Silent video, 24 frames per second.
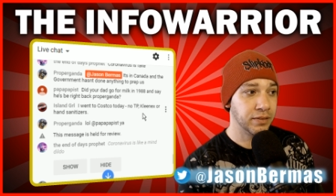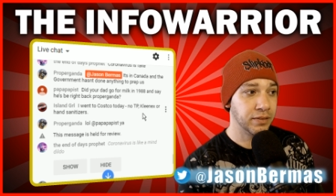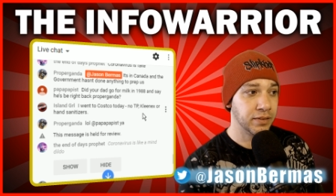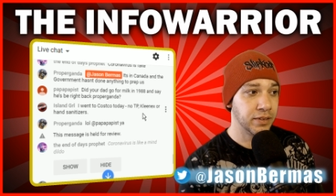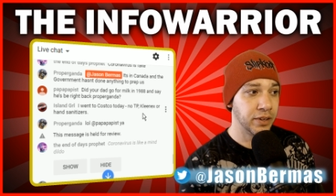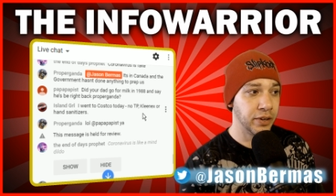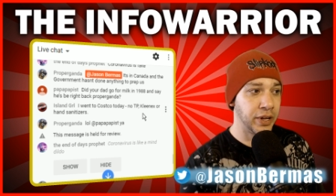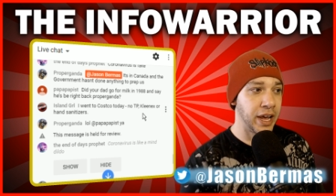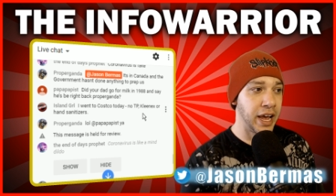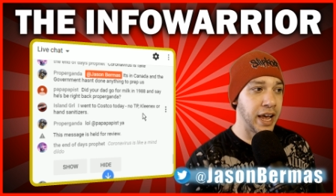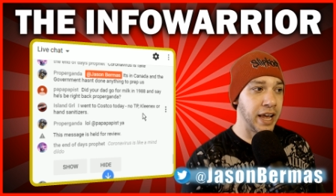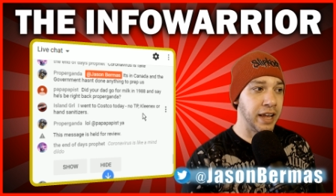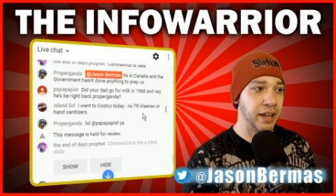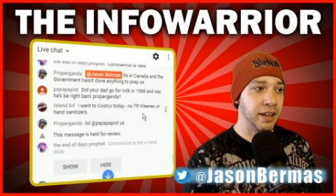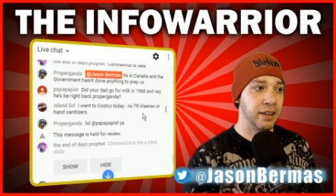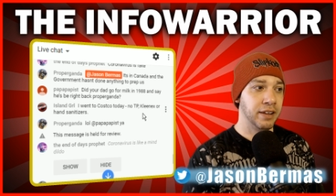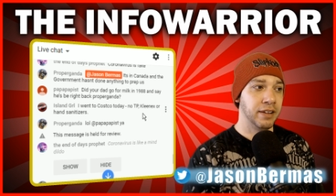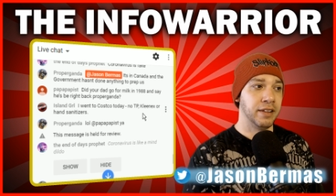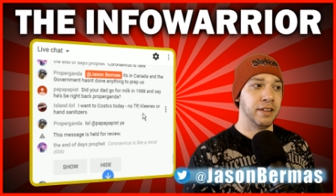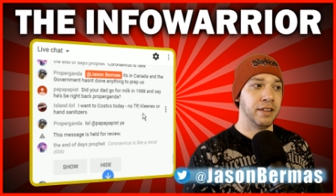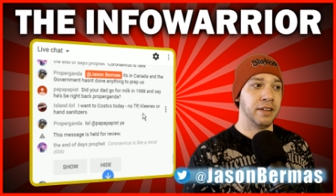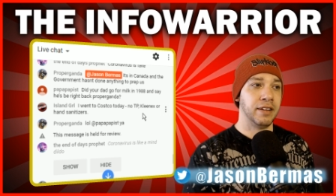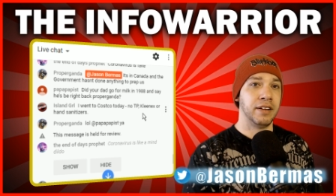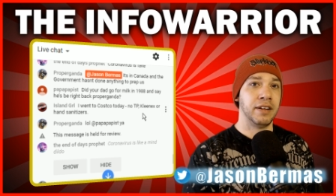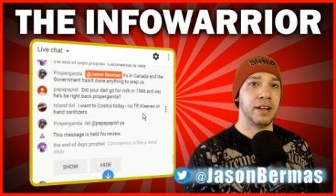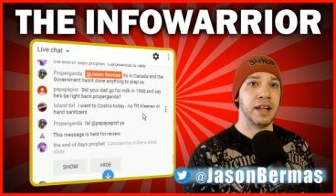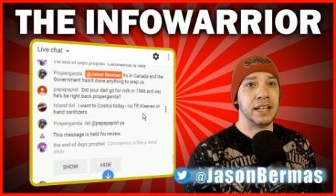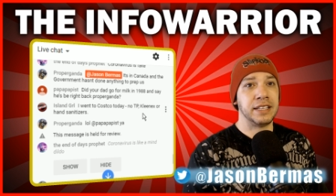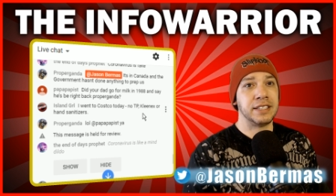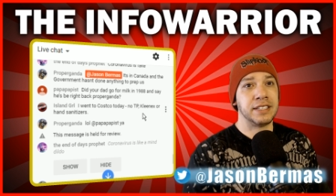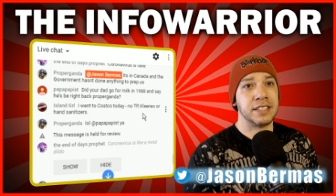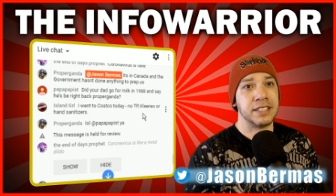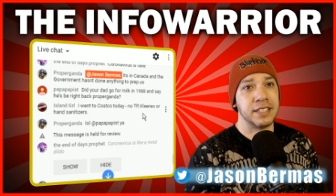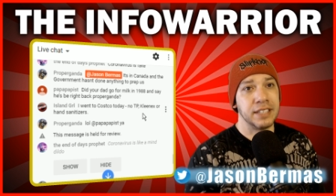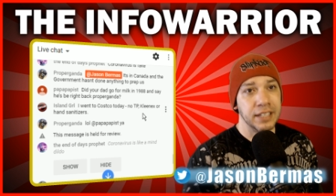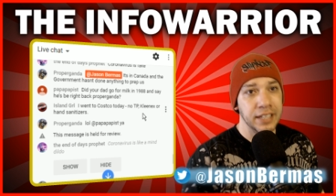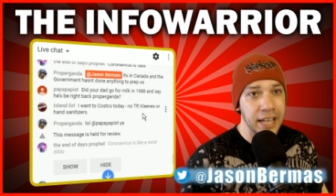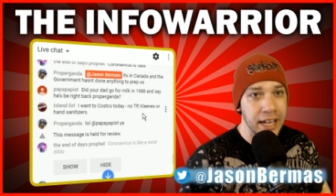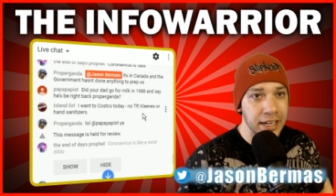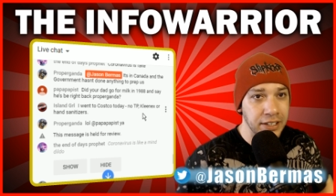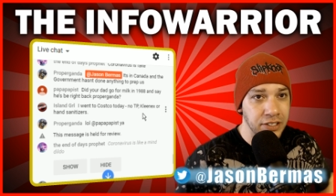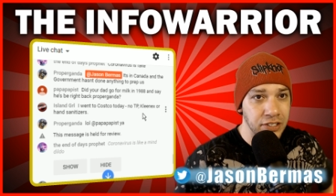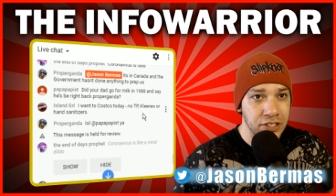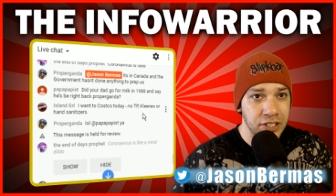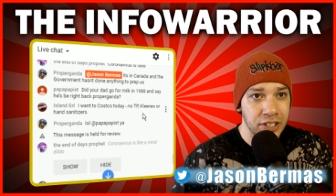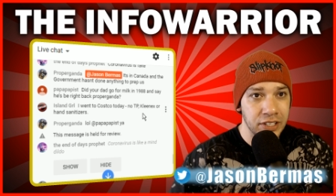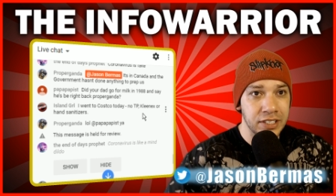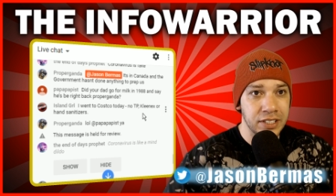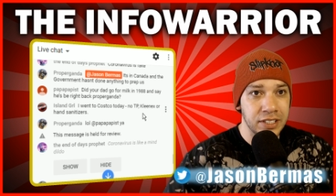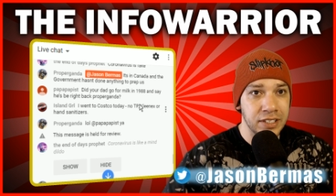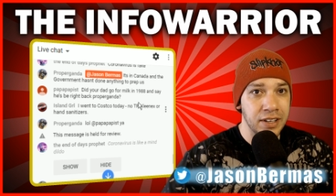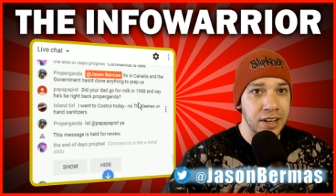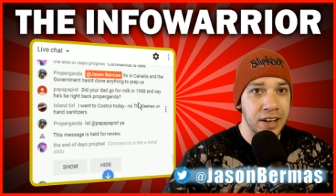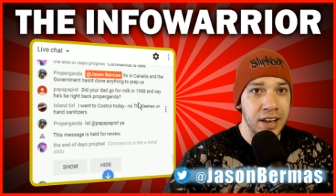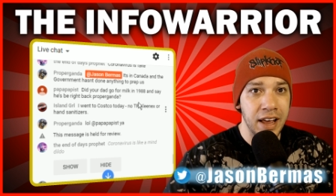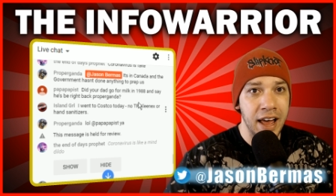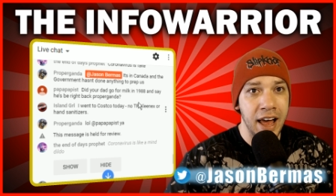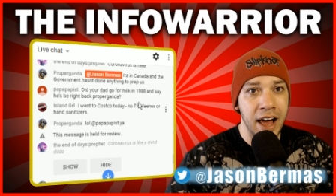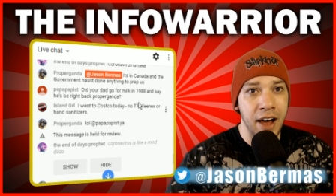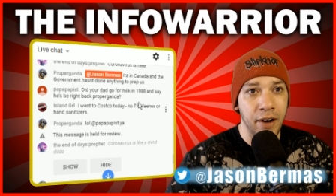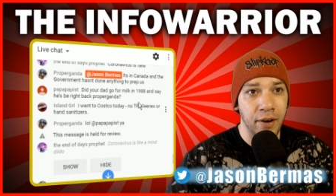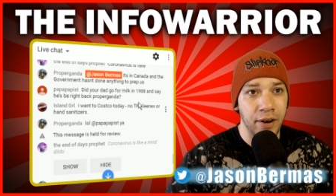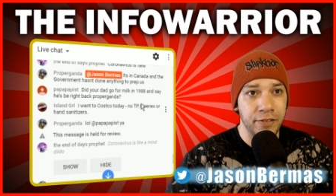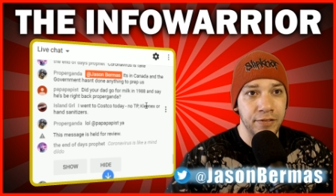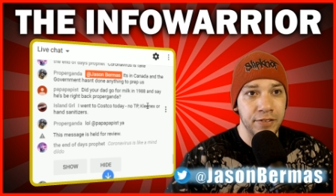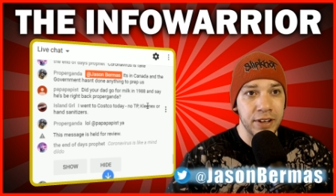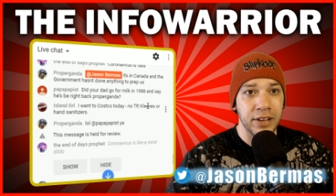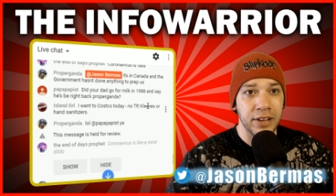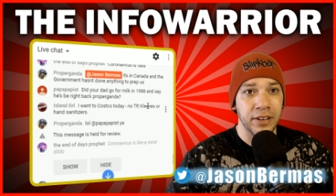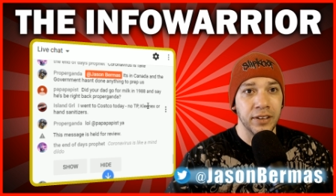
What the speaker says: Okay? That's just how I feel.